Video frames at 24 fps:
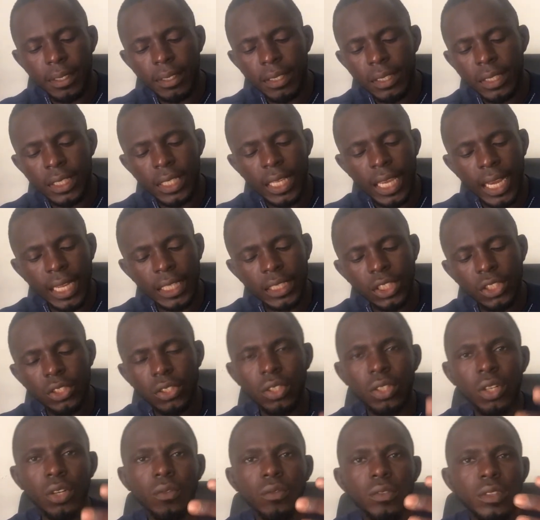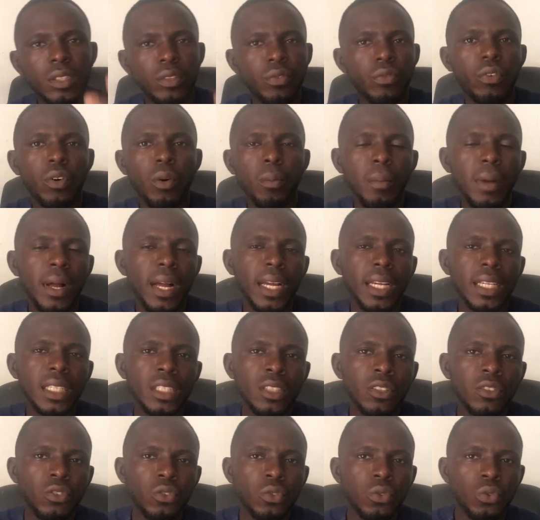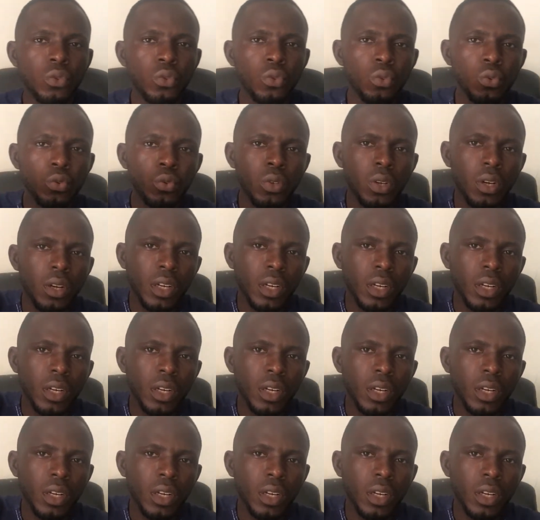the addition of deformer is to